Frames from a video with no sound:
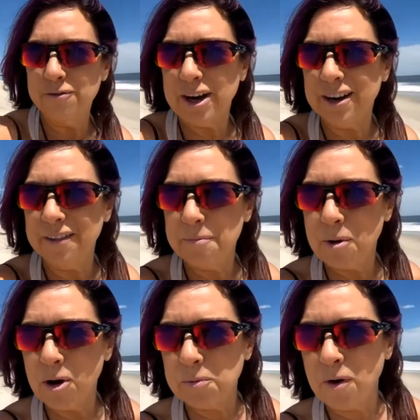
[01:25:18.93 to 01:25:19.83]
and fun on the
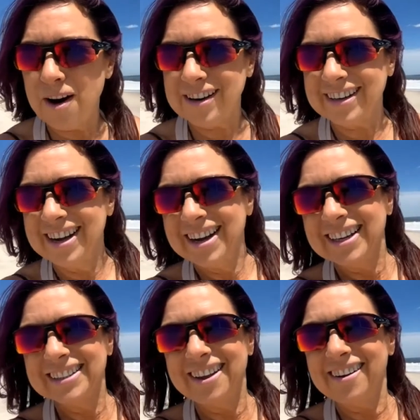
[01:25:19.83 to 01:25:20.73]
boardwalk
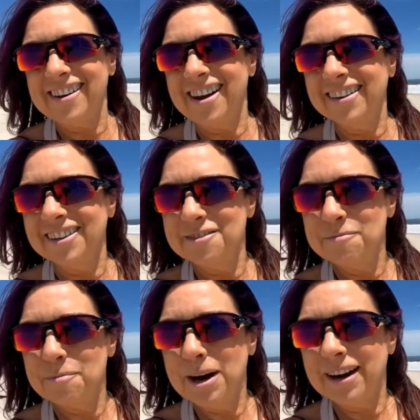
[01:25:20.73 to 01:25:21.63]
in Long Island.
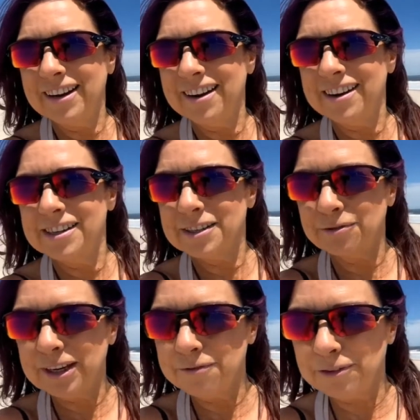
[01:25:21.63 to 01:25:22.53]
Bye, guys.
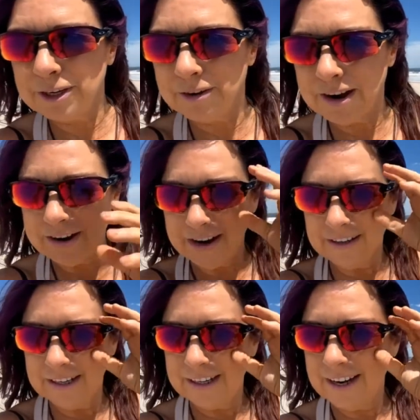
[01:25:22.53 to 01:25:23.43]
If I can figure out how
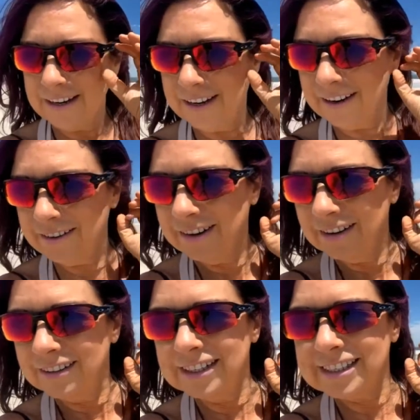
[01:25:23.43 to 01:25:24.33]
to get out of here.
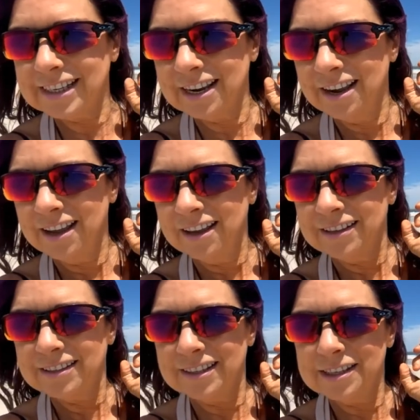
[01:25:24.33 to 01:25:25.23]
Let's see.
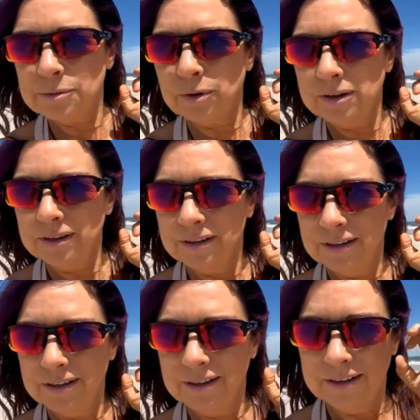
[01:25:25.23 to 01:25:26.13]
This one?
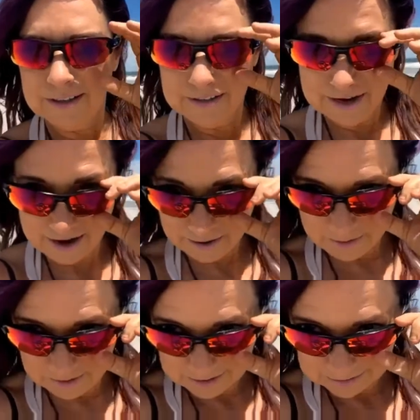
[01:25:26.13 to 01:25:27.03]

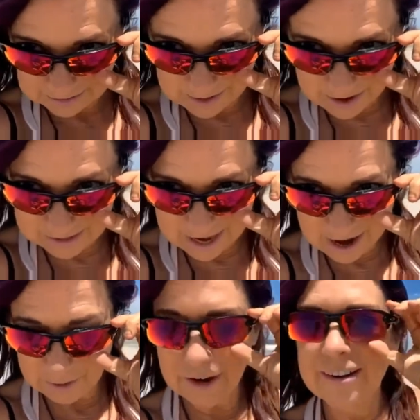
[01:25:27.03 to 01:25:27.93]
No, it's not
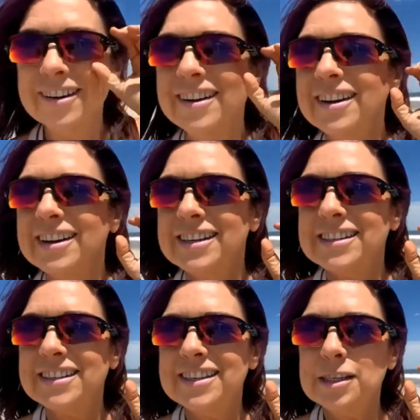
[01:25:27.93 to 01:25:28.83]
that one.
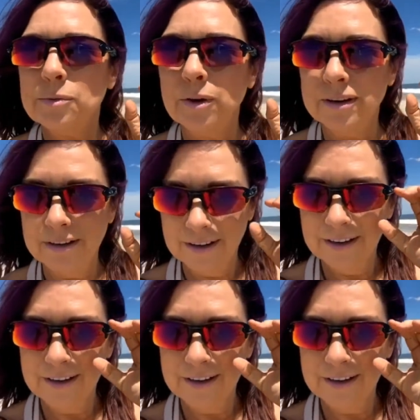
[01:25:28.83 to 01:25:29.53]
It's this one.